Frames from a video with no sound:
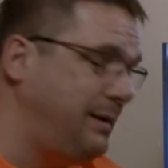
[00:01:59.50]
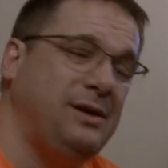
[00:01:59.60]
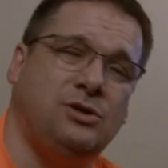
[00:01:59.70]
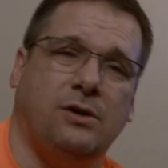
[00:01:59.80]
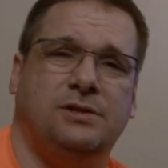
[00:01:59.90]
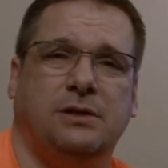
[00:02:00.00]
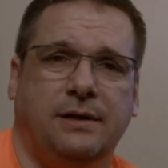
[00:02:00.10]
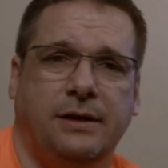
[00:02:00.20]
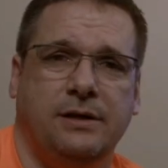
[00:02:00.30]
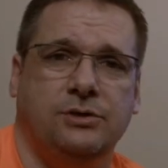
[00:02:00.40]
to make sure our
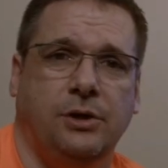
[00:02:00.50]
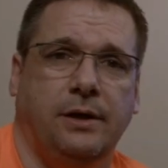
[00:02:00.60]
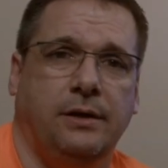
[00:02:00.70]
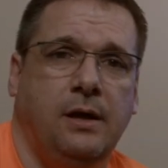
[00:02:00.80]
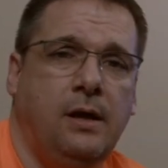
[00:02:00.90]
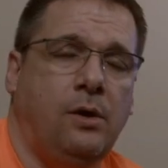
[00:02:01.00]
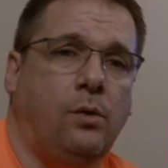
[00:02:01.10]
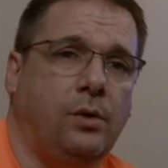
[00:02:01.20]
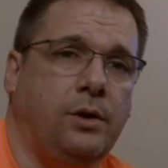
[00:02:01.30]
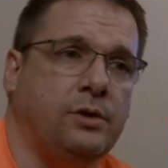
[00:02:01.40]
salinity is good,
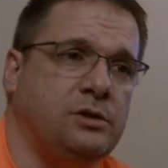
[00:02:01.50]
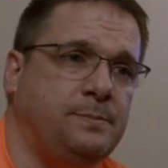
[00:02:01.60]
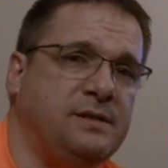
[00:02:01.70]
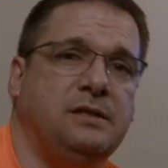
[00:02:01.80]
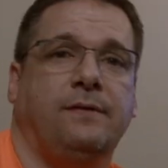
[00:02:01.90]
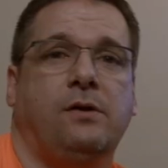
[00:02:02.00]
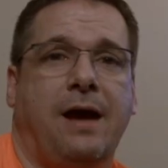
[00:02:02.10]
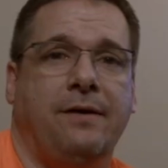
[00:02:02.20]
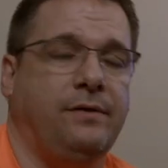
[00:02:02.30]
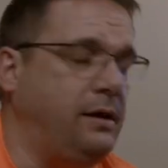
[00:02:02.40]
or your specific
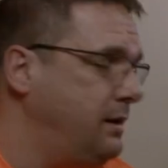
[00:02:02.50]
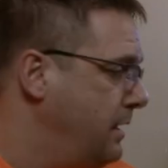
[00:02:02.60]
gravity.